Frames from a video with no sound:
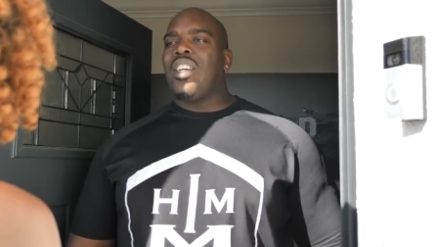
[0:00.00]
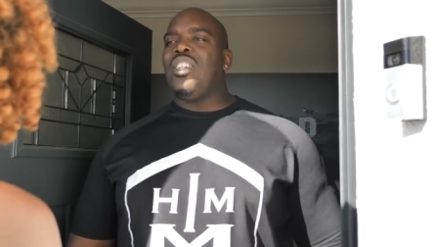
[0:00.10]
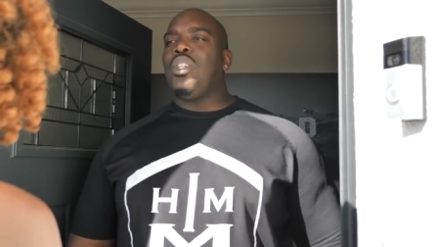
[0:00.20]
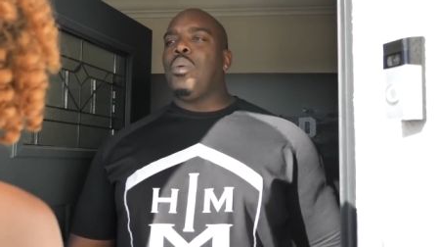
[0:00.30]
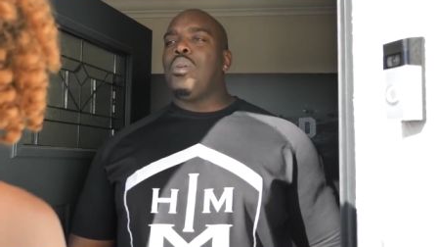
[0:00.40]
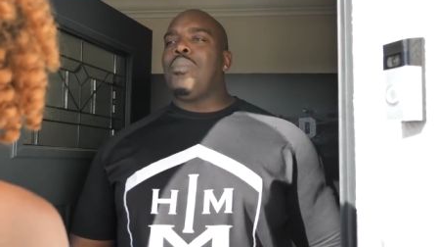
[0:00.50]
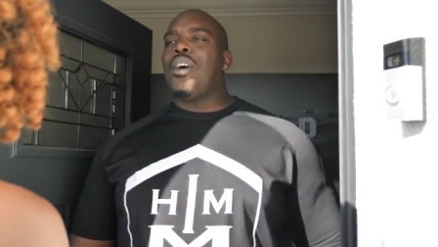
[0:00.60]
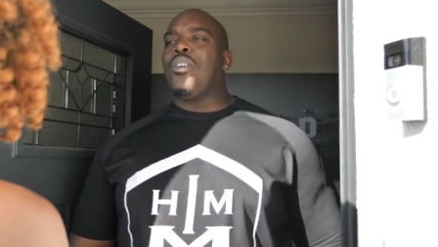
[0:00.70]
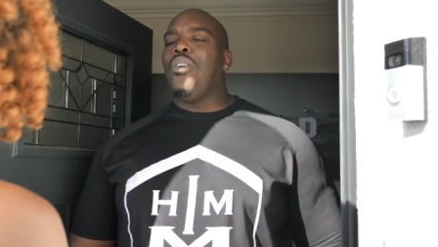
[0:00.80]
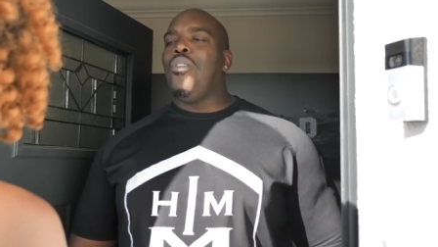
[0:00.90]
Because you was my
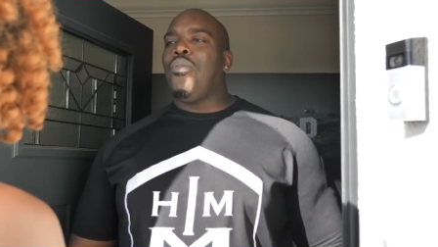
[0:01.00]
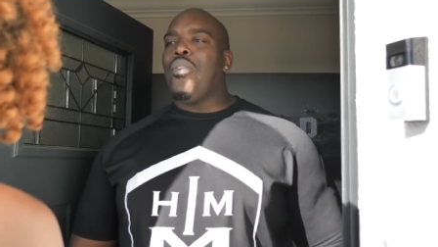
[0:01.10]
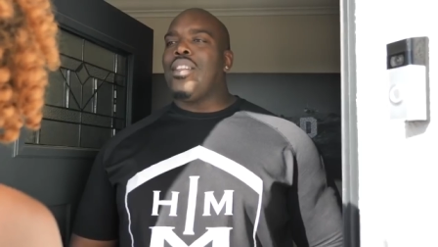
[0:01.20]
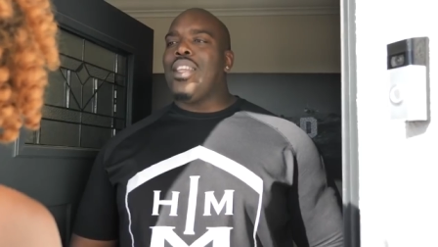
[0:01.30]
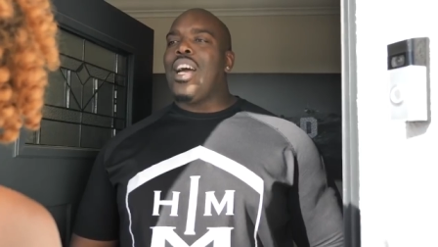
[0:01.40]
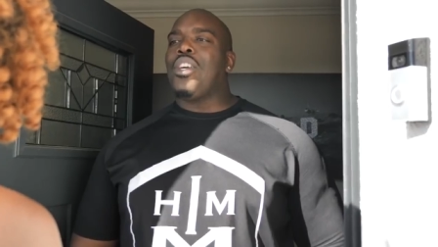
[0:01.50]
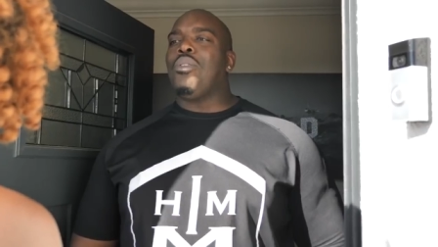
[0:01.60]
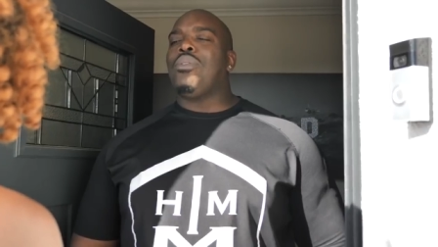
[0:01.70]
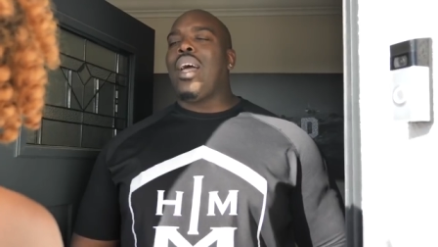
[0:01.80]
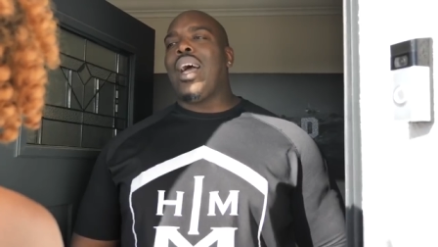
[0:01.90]
girlfriend, now you're
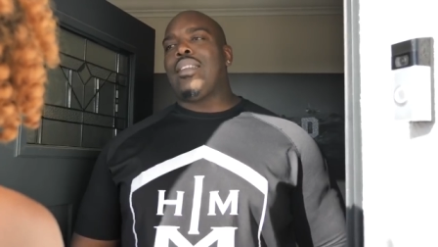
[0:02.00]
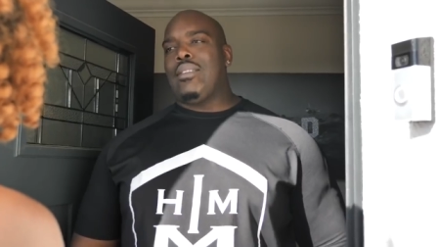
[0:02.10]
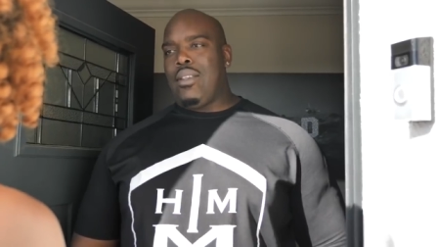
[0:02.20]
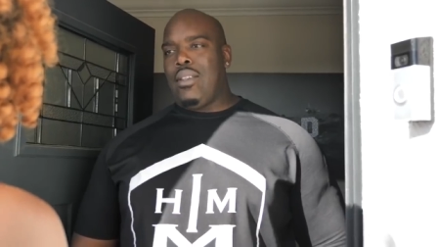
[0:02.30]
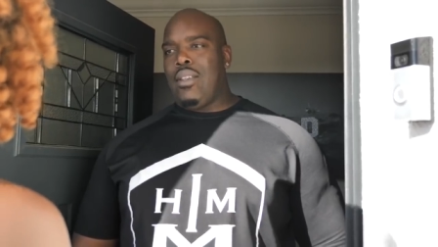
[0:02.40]
not.